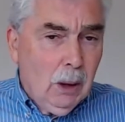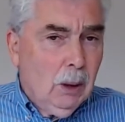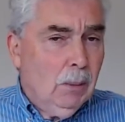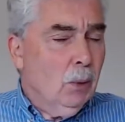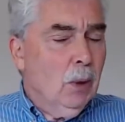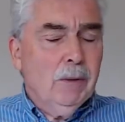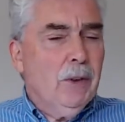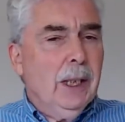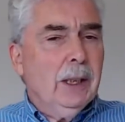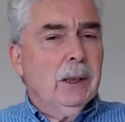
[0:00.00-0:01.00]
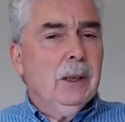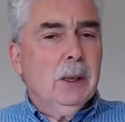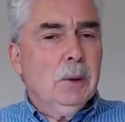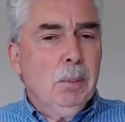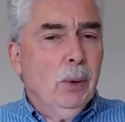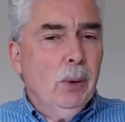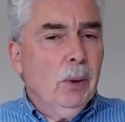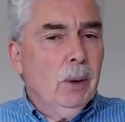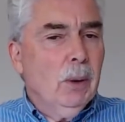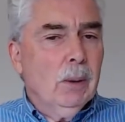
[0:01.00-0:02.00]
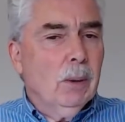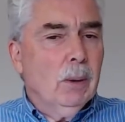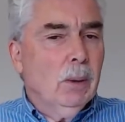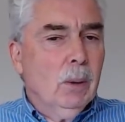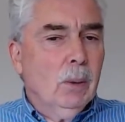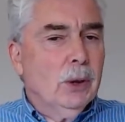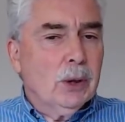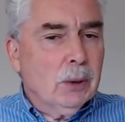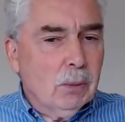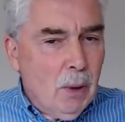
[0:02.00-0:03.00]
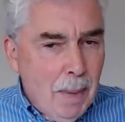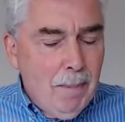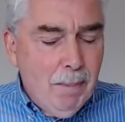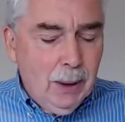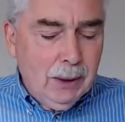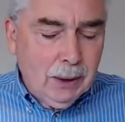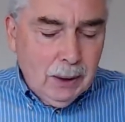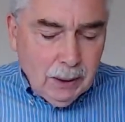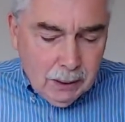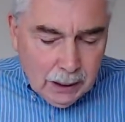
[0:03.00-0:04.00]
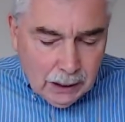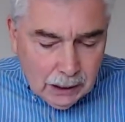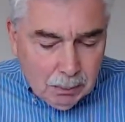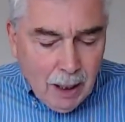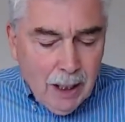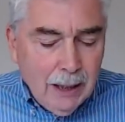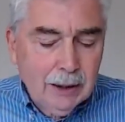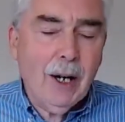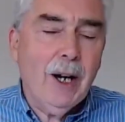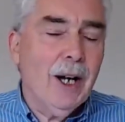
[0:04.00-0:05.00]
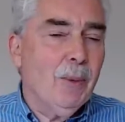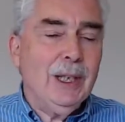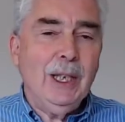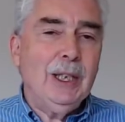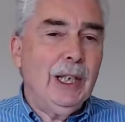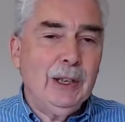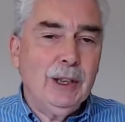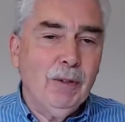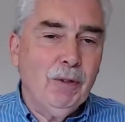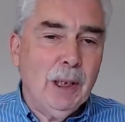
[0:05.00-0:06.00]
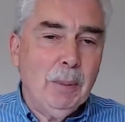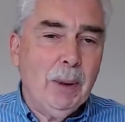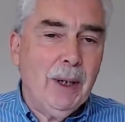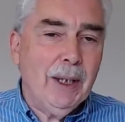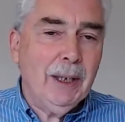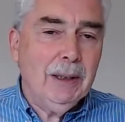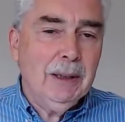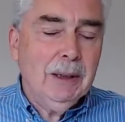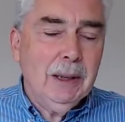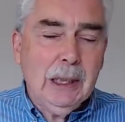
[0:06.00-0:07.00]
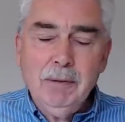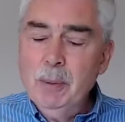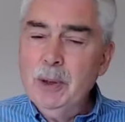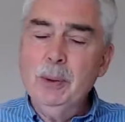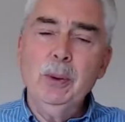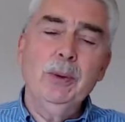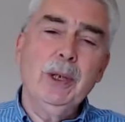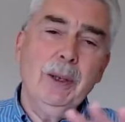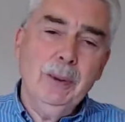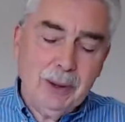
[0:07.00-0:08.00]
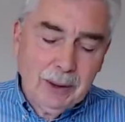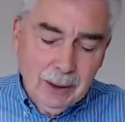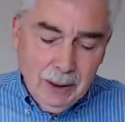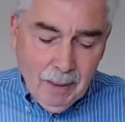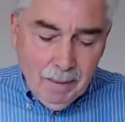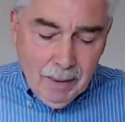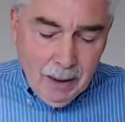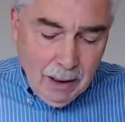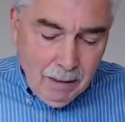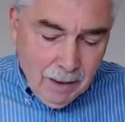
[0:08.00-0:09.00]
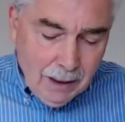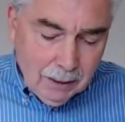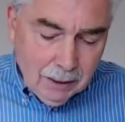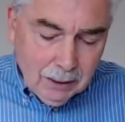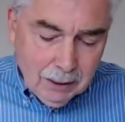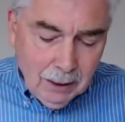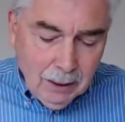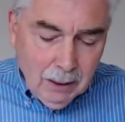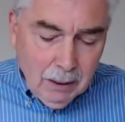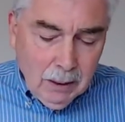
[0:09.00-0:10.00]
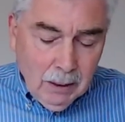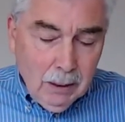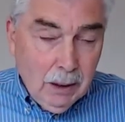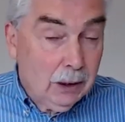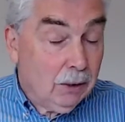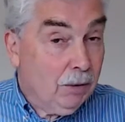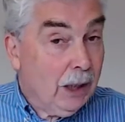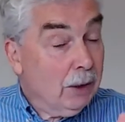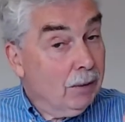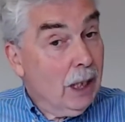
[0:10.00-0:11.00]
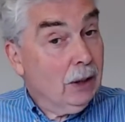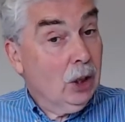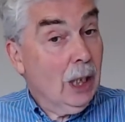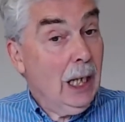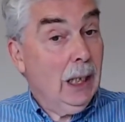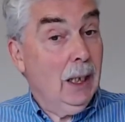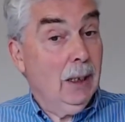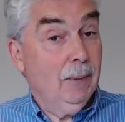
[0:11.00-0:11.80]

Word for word: But one face that Paul always remembers and in his mind's eye when he thinks of Philippi, even with all those events, is the face of that jailer